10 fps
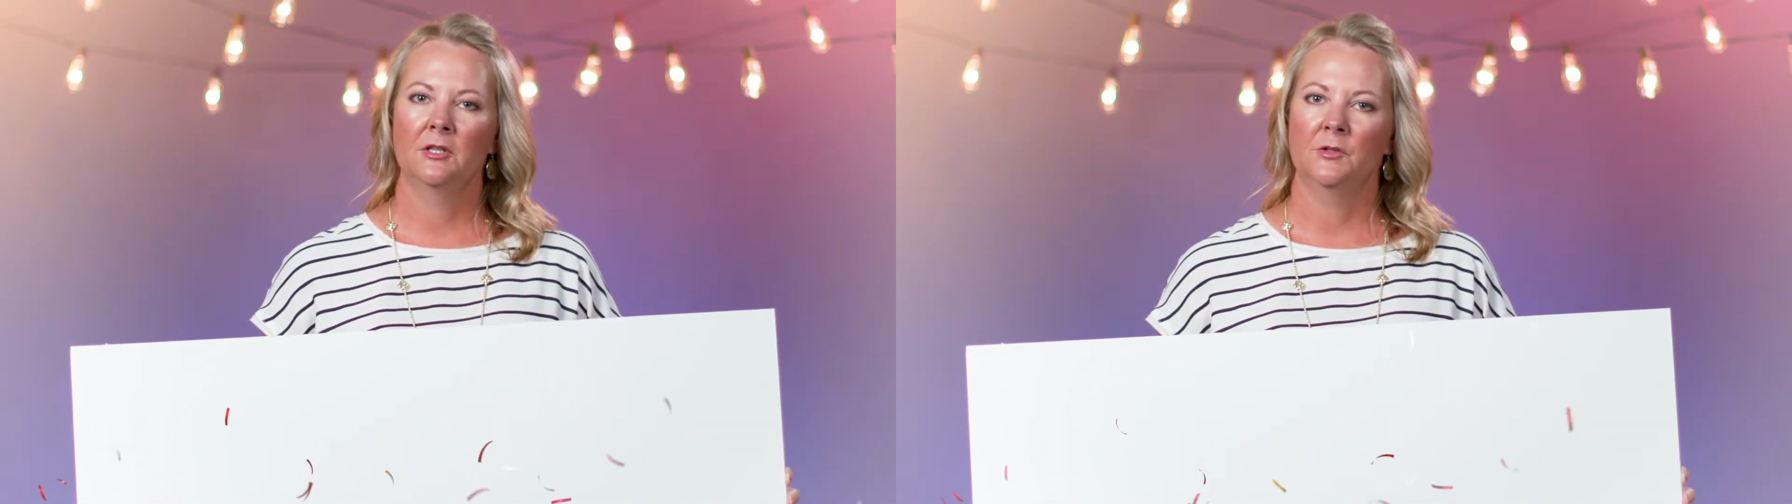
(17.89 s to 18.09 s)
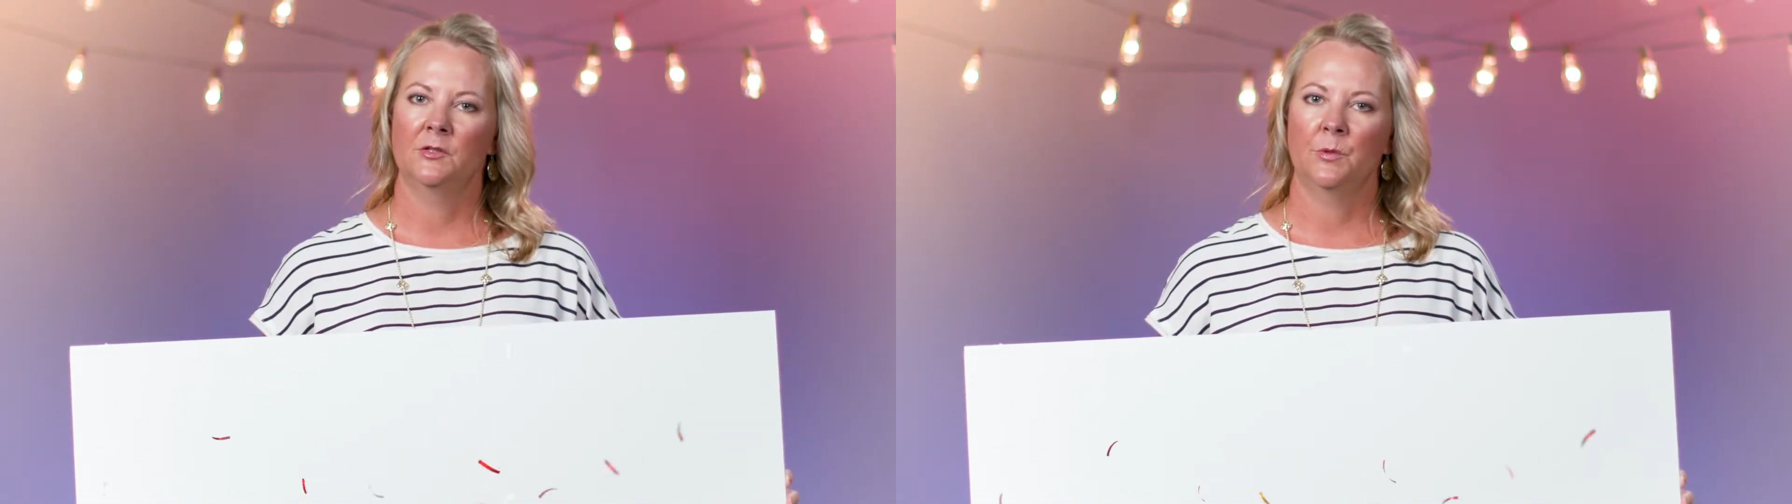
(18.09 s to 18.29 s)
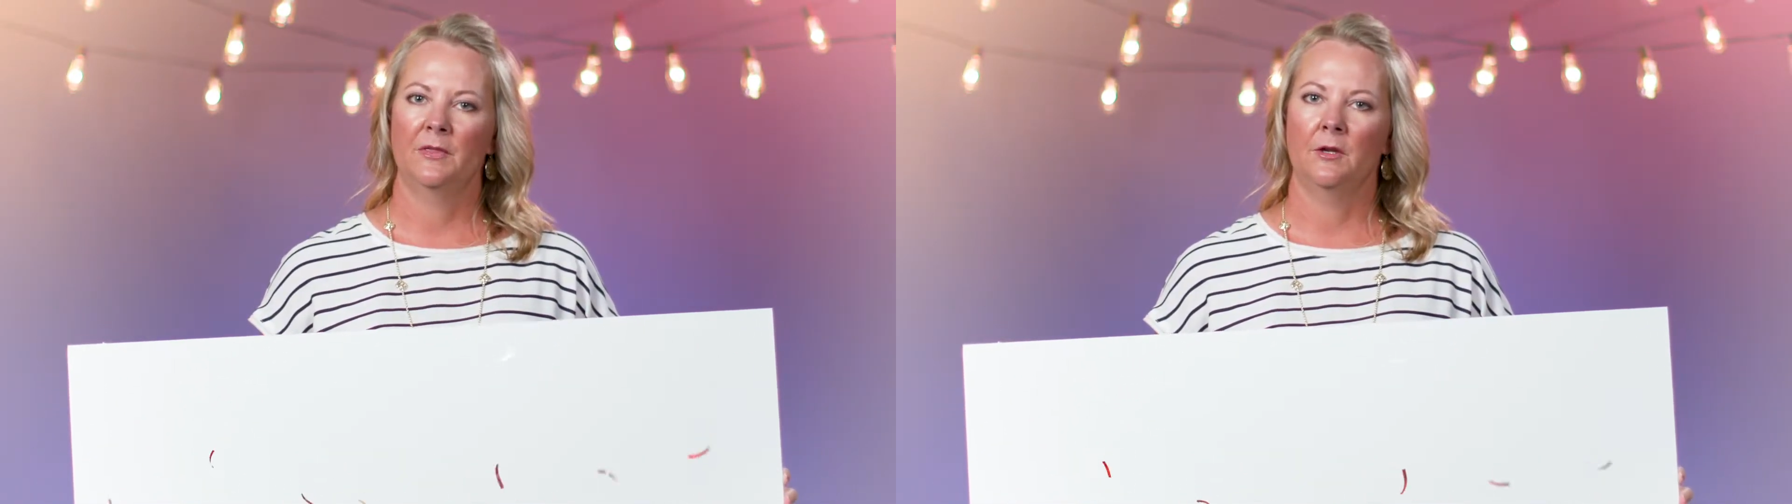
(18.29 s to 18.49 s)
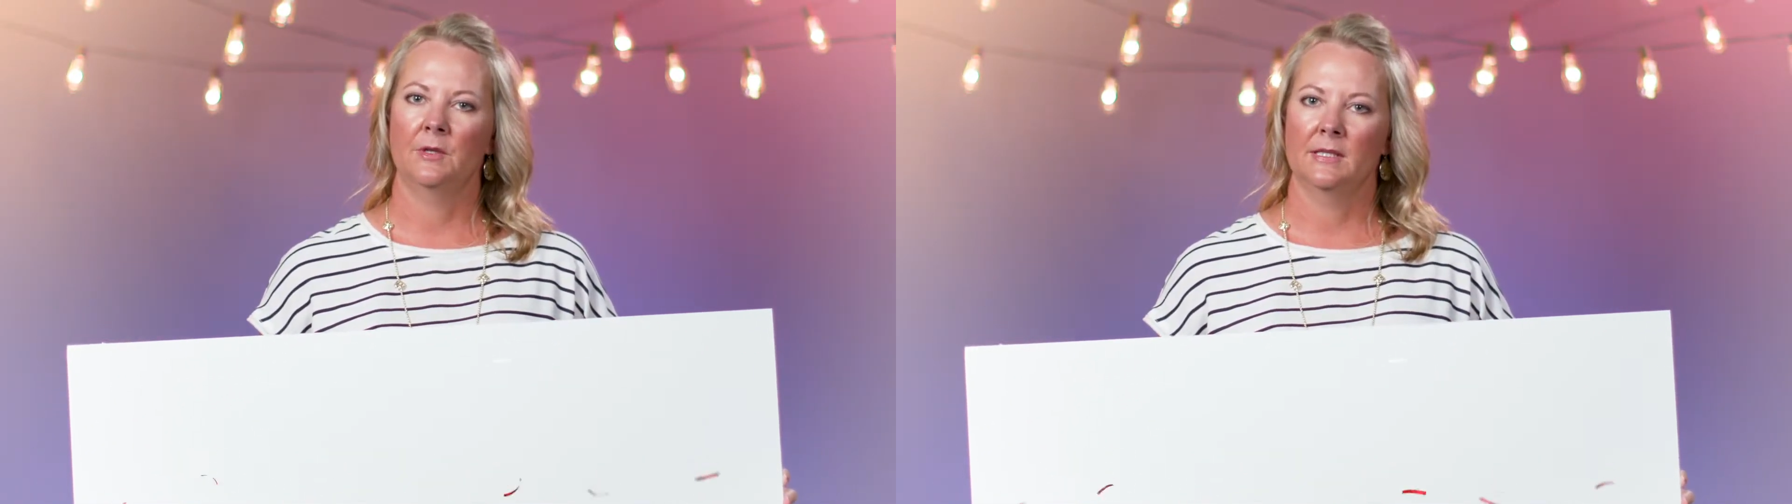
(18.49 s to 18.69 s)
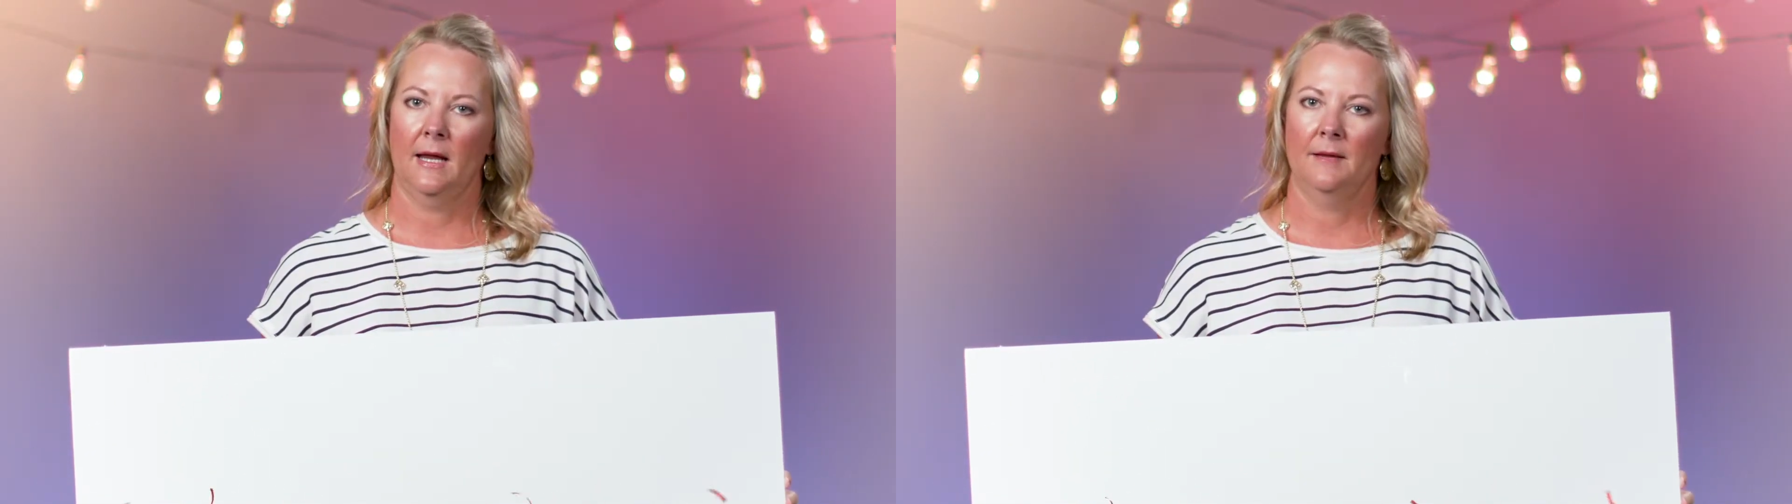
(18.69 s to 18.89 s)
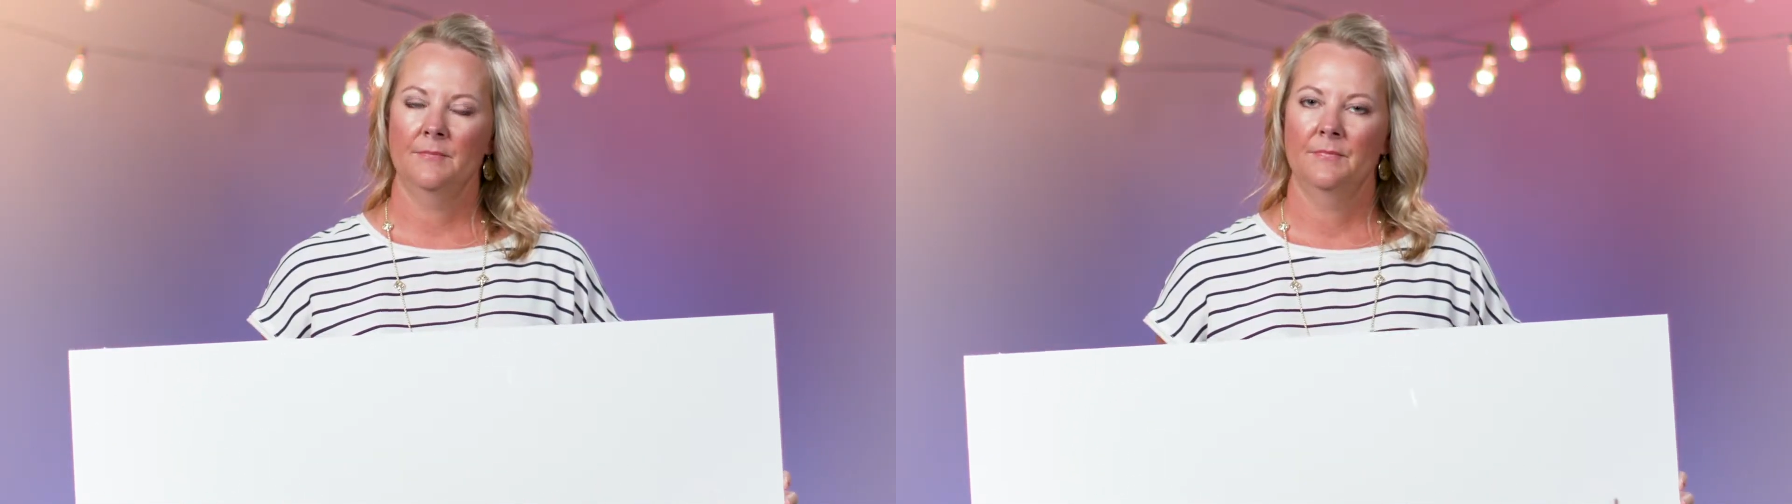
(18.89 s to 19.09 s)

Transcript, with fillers: news with you today.